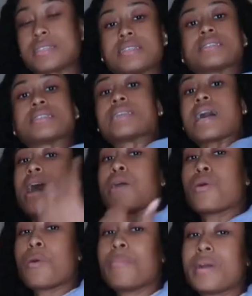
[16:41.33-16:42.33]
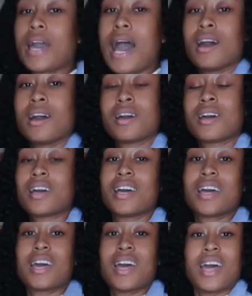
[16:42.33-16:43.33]
the style, but
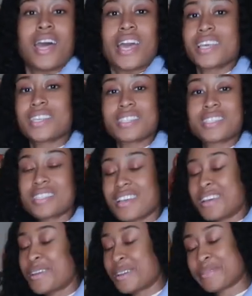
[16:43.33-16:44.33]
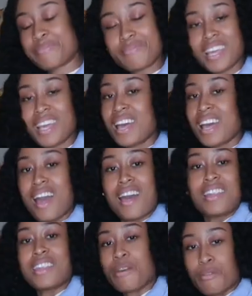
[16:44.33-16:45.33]
it's just,
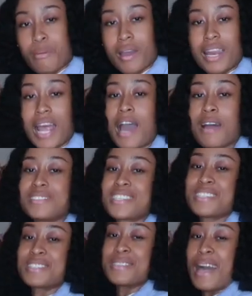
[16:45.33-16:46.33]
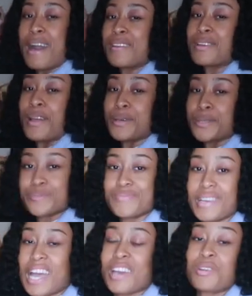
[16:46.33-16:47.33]
never mind. I don't know.
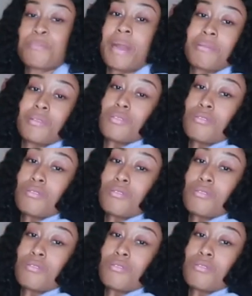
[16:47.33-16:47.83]
Maybe it'll